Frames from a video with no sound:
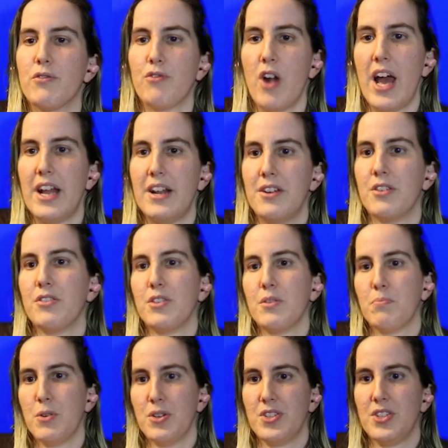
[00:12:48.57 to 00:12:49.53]
friend or
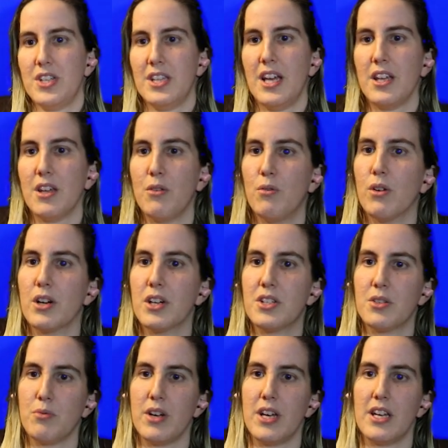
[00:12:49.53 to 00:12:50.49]
the person that you
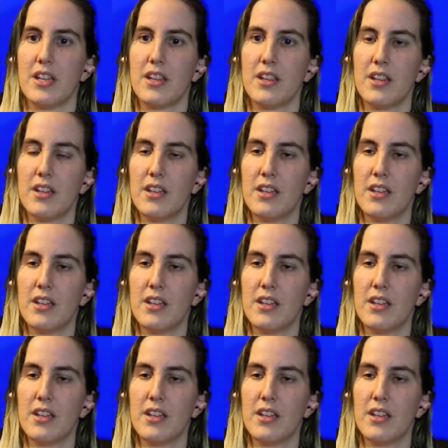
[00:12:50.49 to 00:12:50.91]
worked with?